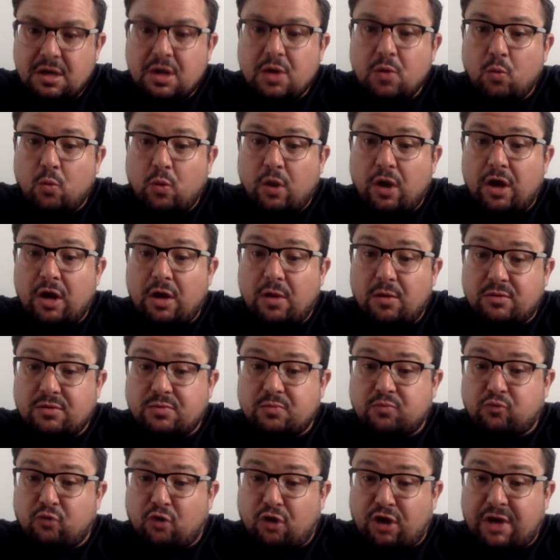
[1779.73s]

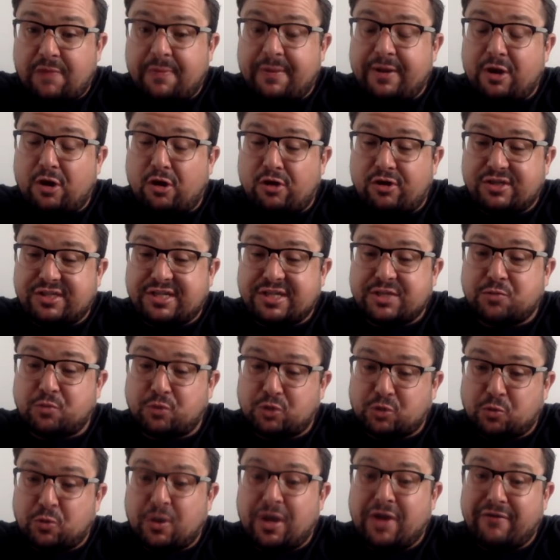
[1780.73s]
Rocky Banana says,
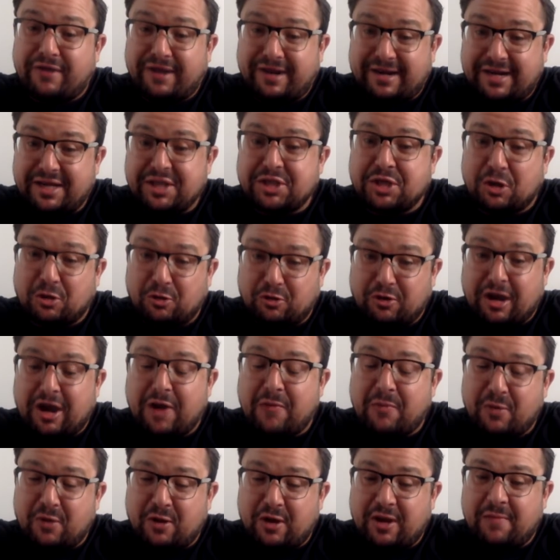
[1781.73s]
was Witter English? I looked that
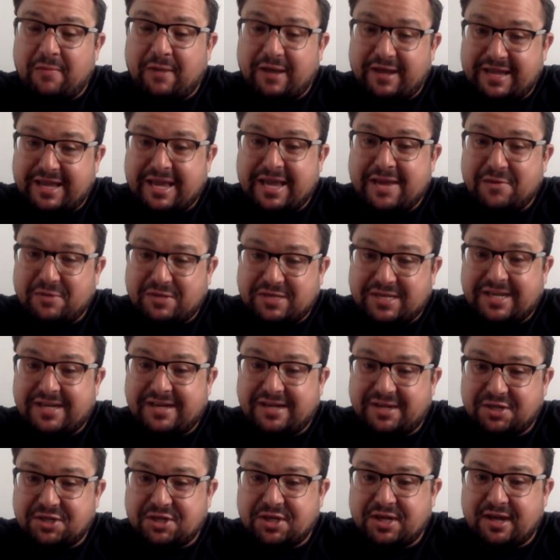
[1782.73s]
up earlier, mate. Yeah, he was
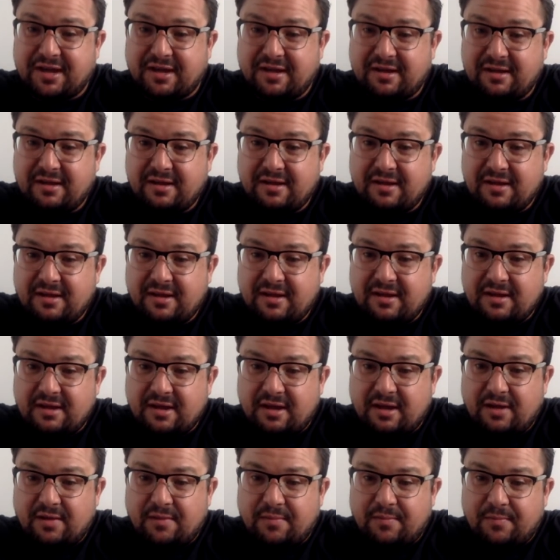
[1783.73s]
English, yeah.
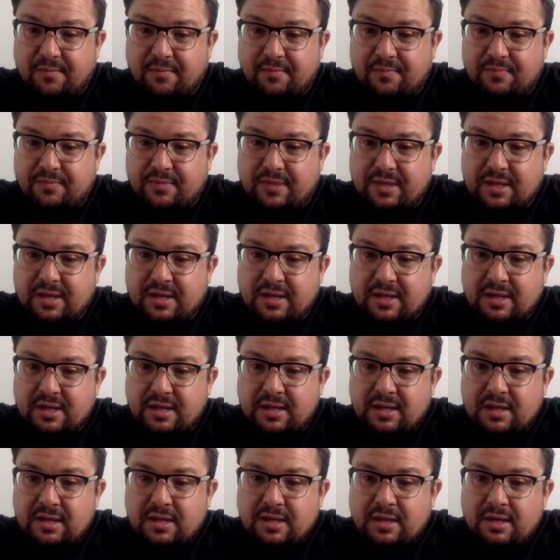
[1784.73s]

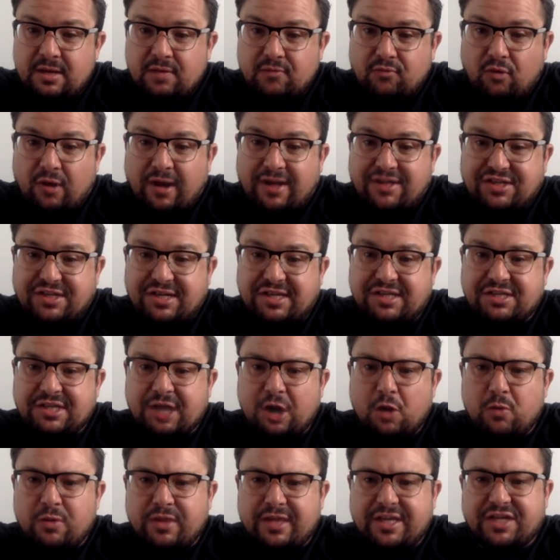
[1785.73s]
Right, so let's go
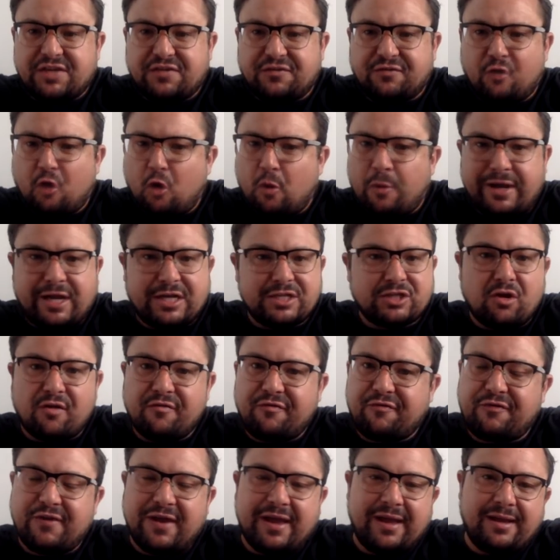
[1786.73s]
with these four, because I
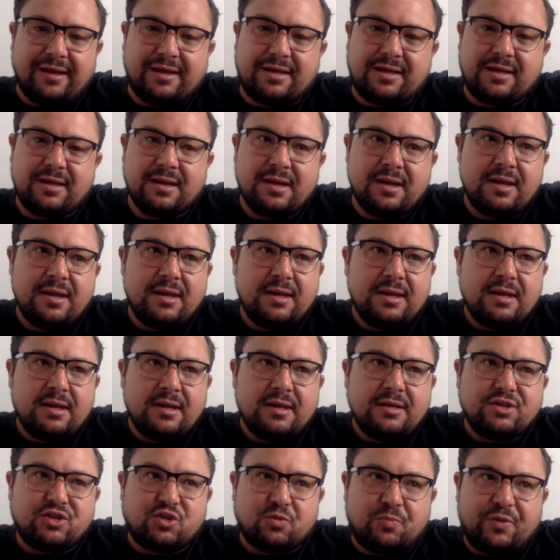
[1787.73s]
think,
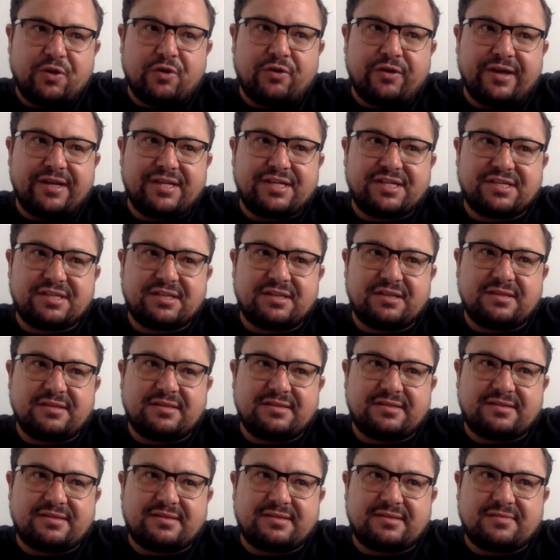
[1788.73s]
to be honest,
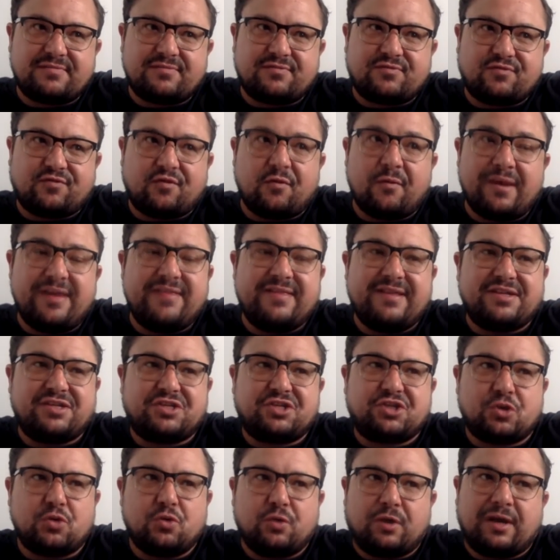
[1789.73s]
for me, there's
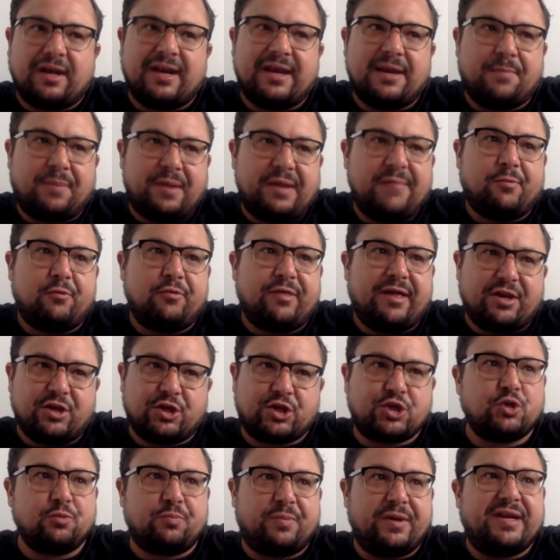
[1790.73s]
two clear people that it
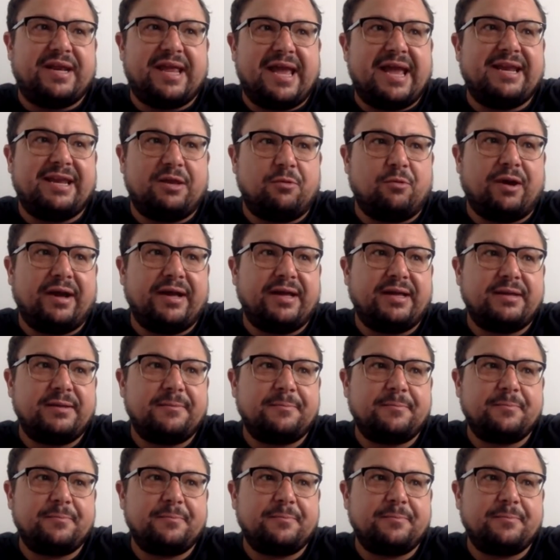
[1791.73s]
should be in it anyway.